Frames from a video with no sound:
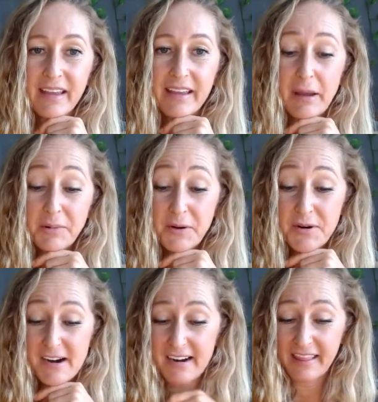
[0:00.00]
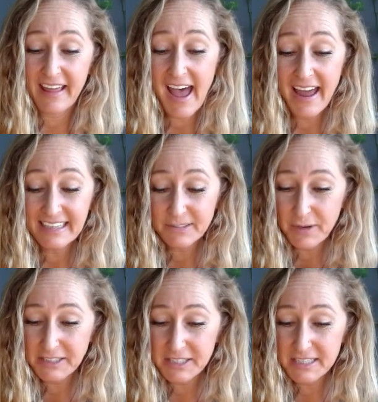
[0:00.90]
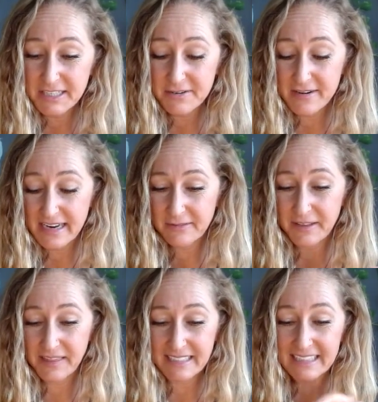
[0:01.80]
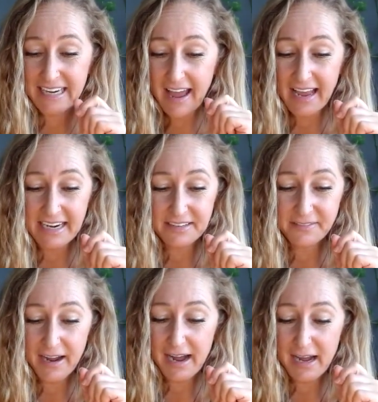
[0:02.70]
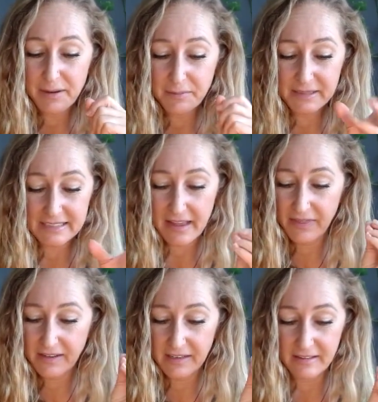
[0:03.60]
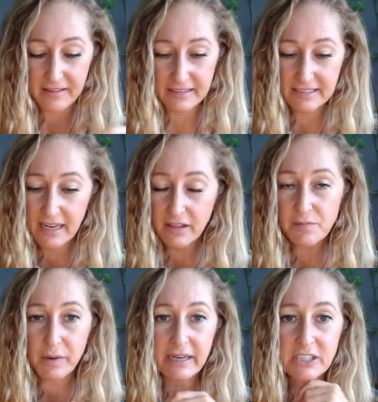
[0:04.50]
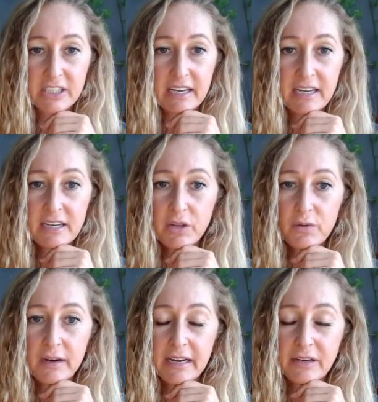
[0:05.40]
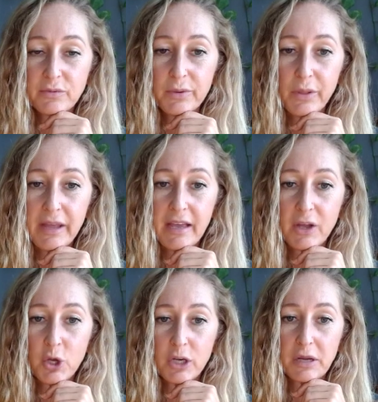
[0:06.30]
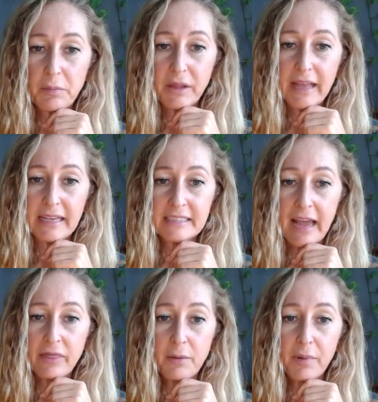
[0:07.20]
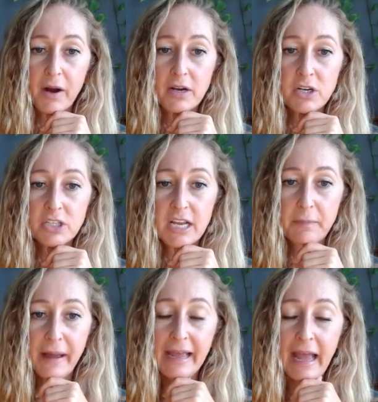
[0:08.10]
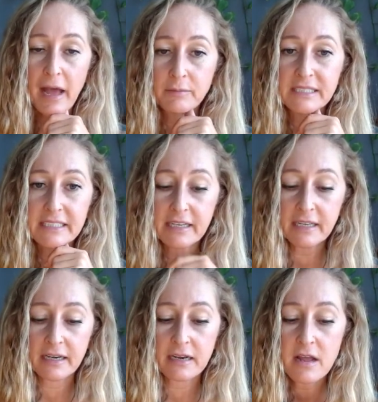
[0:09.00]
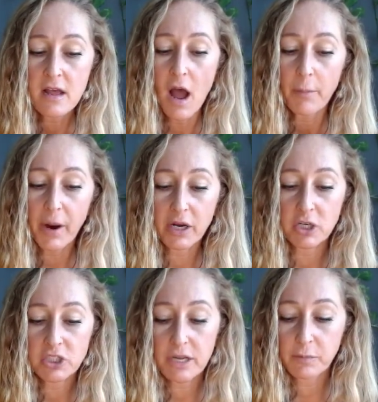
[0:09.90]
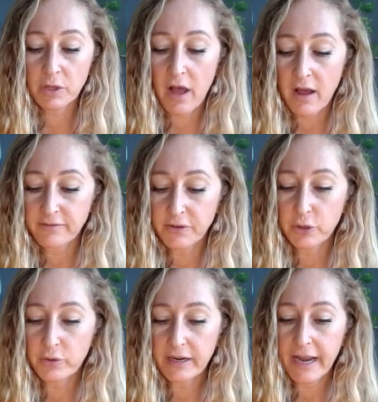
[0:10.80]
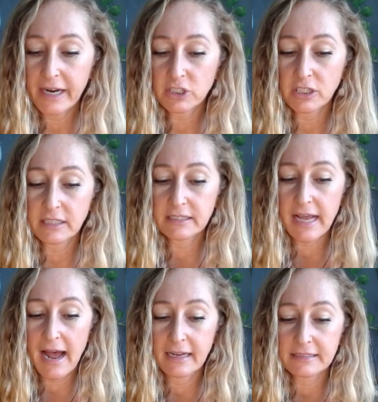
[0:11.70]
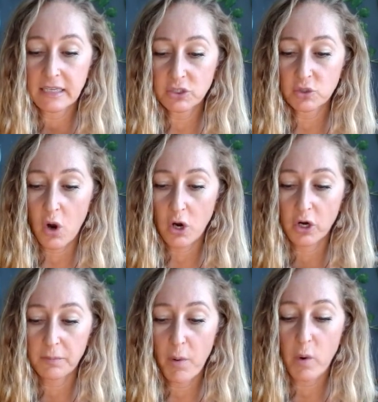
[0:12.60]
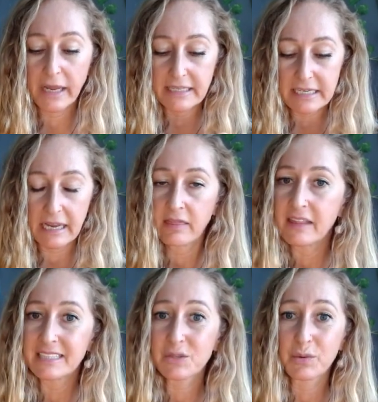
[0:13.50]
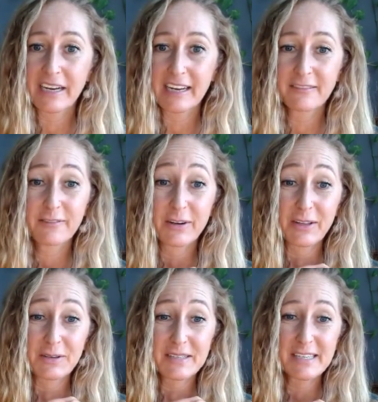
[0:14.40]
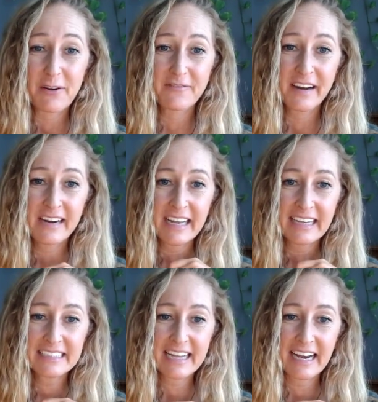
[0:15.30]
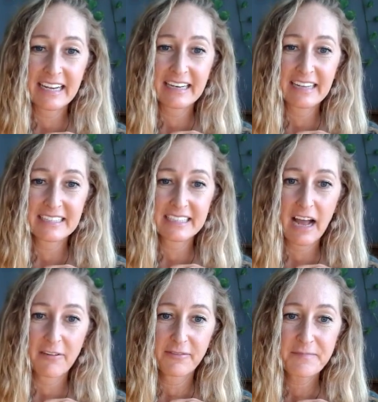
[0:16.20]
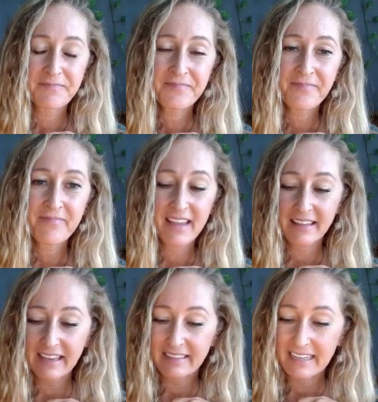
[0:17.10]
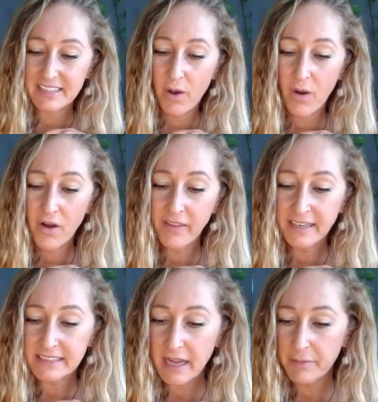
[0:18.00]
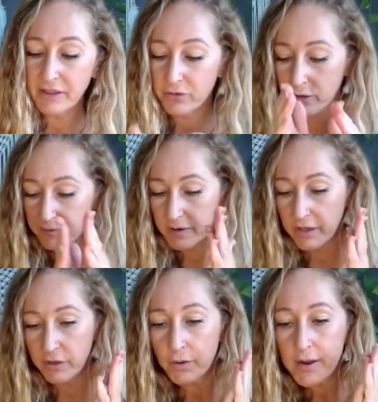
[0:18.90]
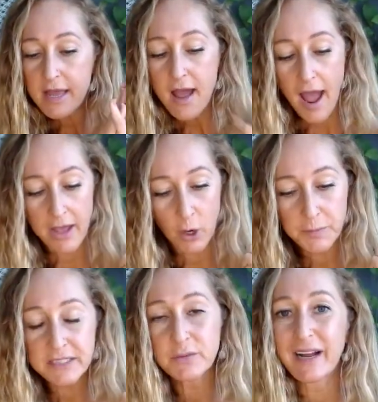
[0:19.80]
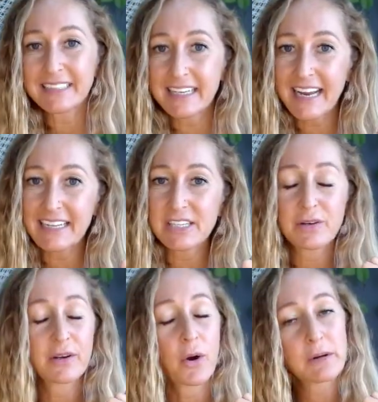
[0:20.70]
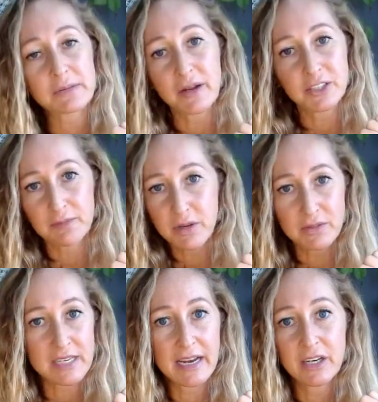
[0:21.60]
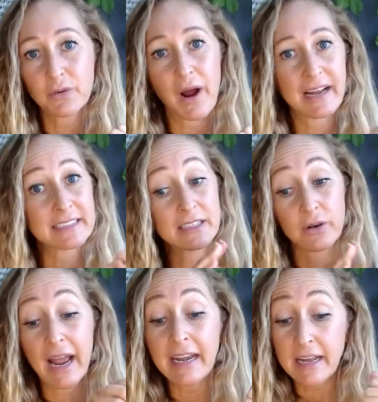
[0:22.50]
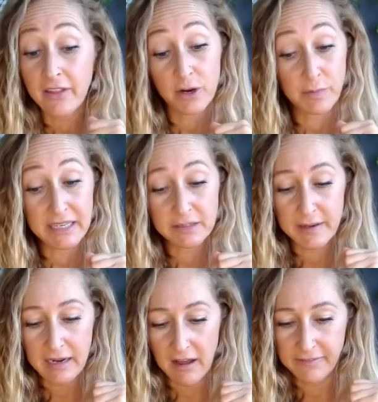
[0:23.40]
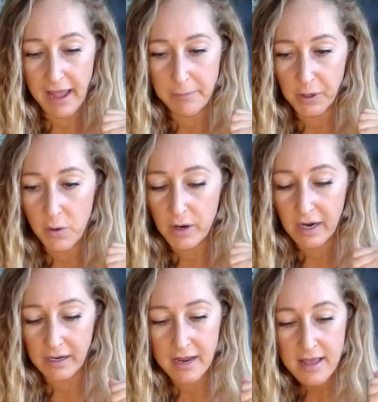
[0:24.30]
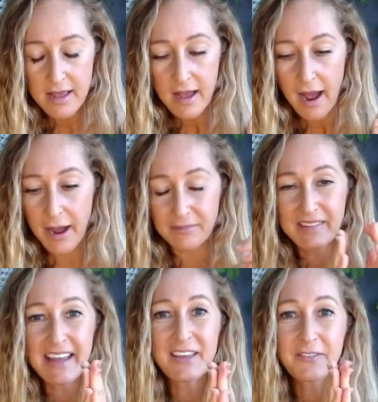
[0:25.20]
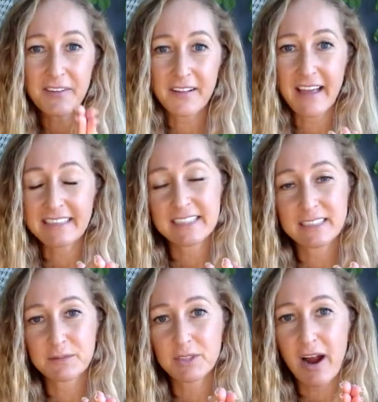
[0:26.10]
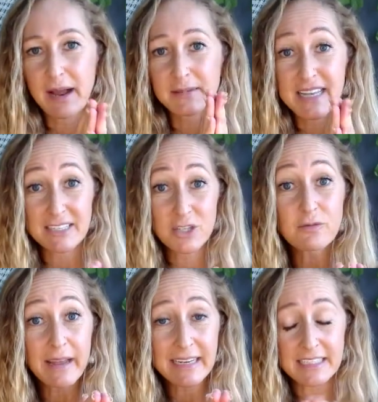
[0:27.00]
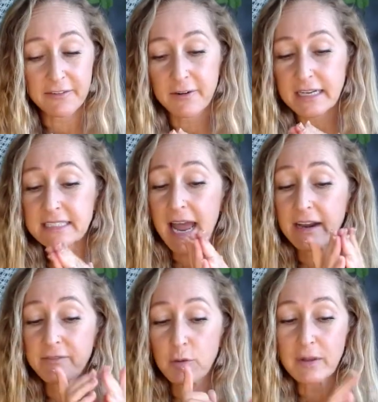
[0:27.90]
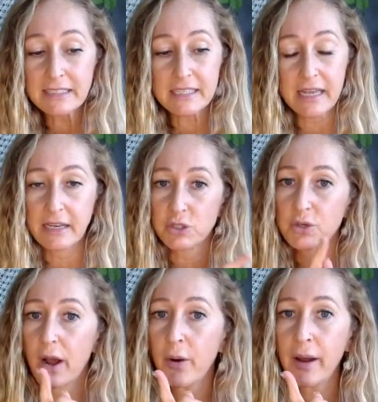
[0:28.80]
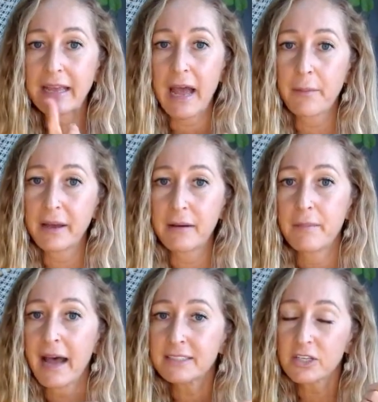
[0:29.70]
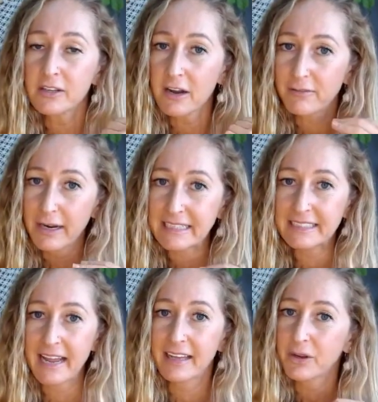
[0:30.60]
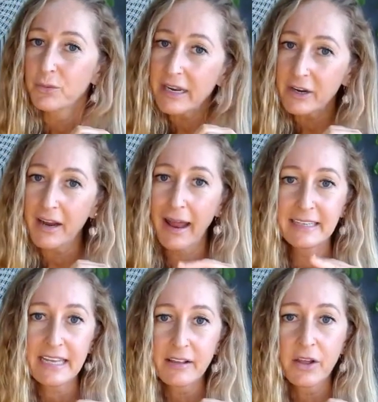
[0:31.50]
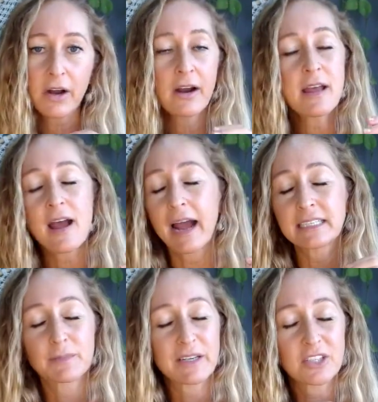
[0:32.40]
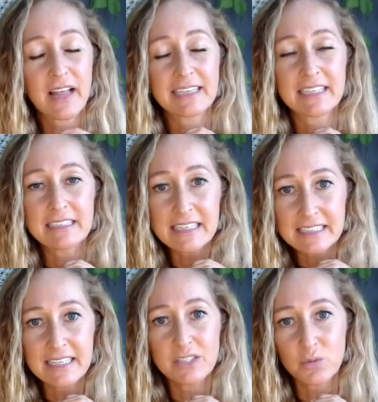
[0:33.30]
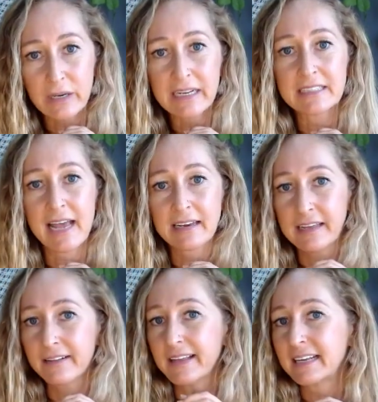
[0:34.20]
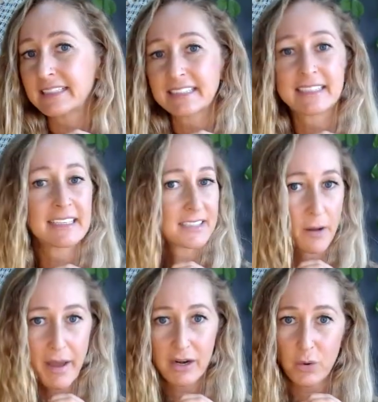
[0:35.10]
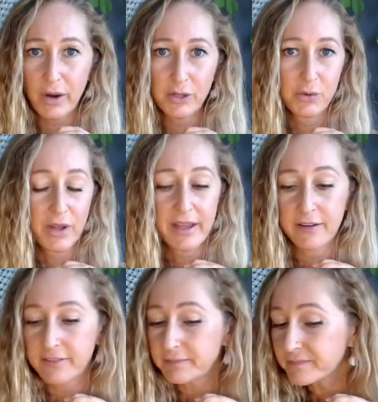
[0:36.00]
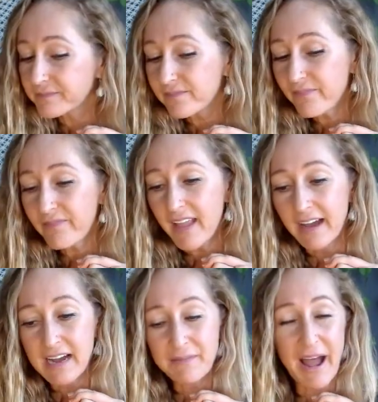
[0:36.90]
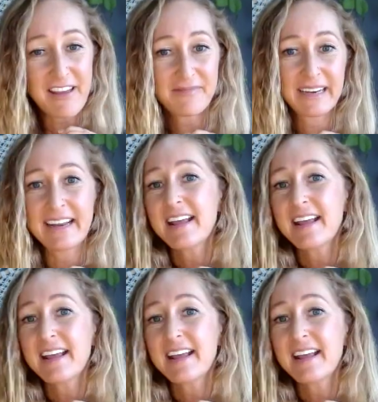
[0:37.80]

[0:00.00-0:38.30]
Capricorn, that is what you're doing with this Nine of Cups and the celebration. You are in a really good place. And the partnership, I am seeing partnership, love, new connections as a stronger point in this reading for you. So very exciting stuff. I think that's all that is coming through for you. I hope this resonates. You can always watch your moon sign, your rising, or any other placement of Capricorn. Thank you for the likes and subscribes. They do make a difference. And if you missed the intro, I am a master clairvoyant psychic reader and healer. I specialize in distance readings and healings. It does not matter where you live. I have been